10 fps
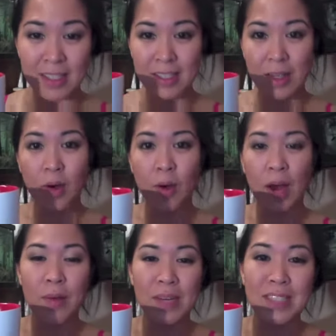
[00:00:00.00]
so
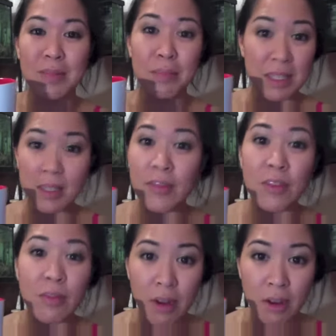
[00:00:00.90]
I went middle of
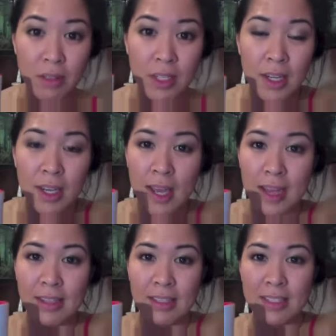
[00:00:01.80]
the road
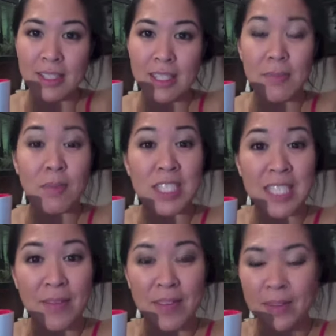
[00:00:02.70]
and steeped for
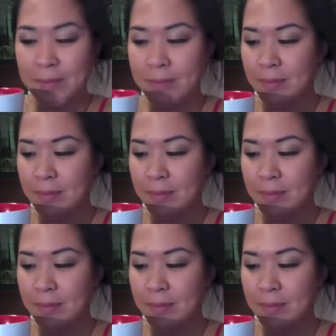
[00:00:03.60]
7.